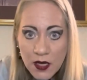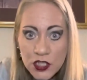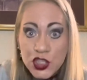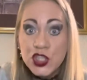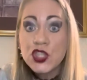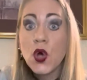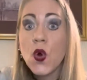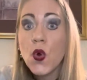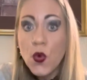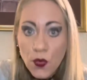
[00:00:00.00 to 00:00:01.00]

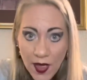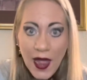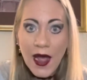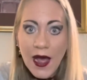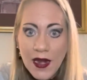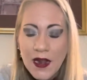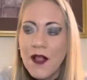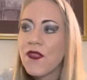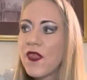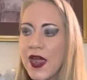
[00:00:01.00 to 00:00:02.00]
so that
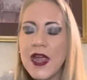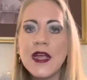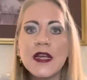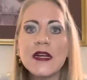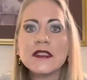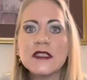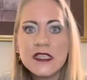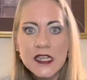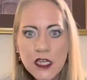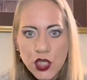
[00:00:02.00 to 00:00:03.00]
they can
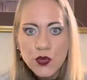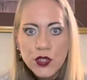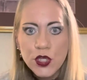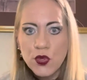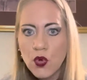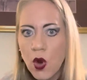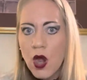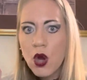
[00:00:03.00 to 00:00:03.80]
continue to